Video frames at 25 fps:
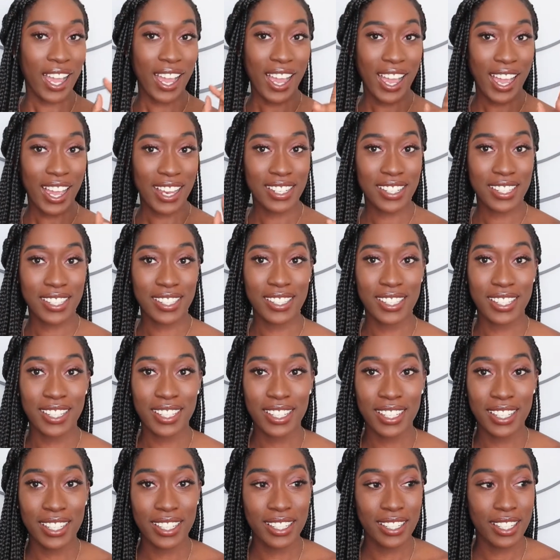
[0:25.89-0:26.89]
I just
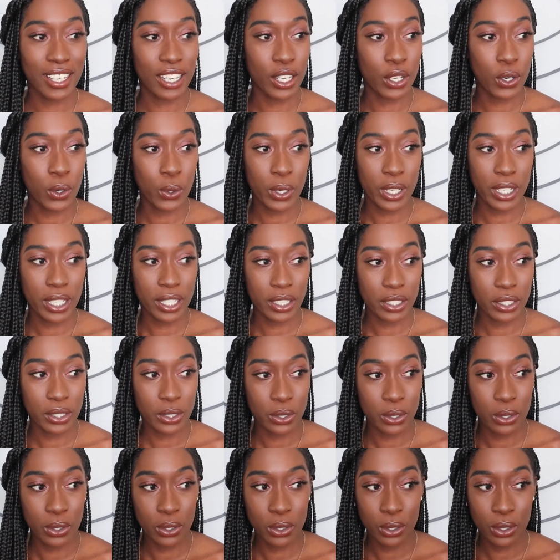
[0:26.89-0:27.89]
did a quick
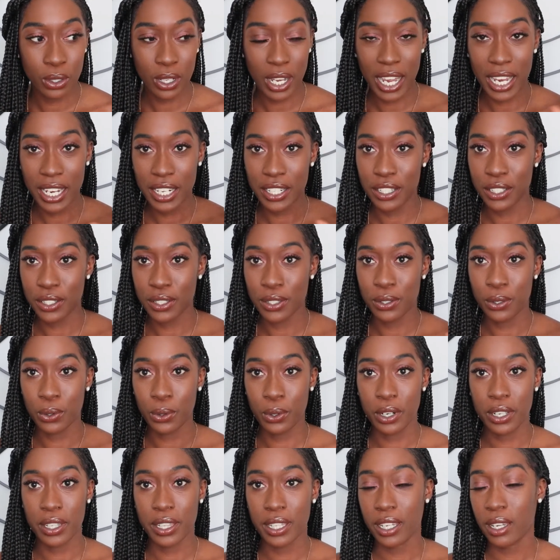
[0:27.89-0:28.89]
little IG
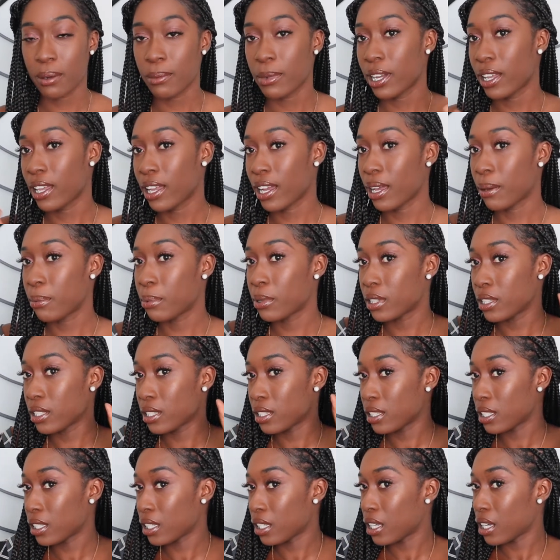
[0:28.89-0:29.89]
story thing about how I put this
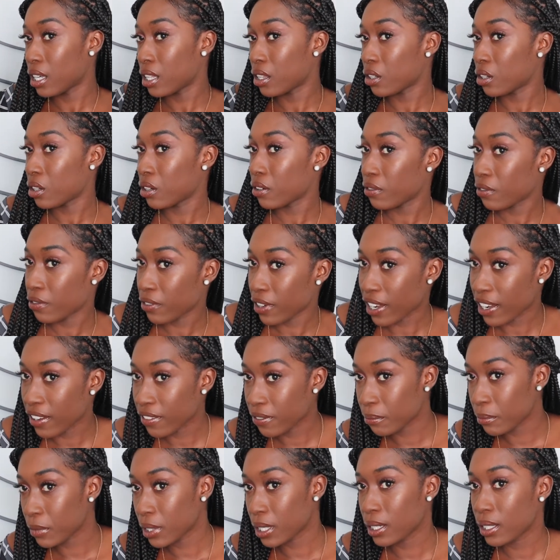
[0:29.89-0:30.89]
together in
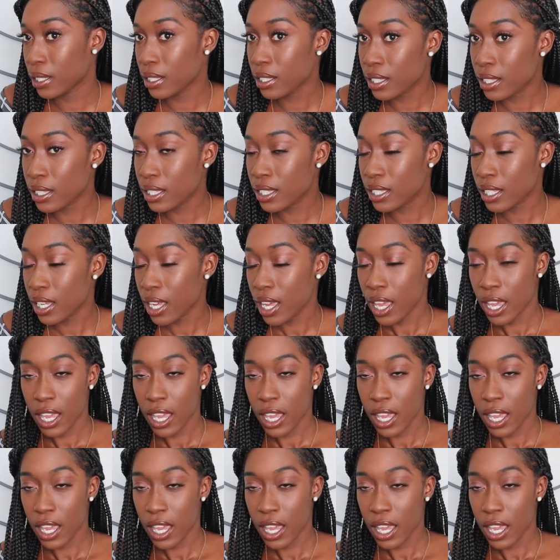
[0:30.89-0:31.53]
5 minutes.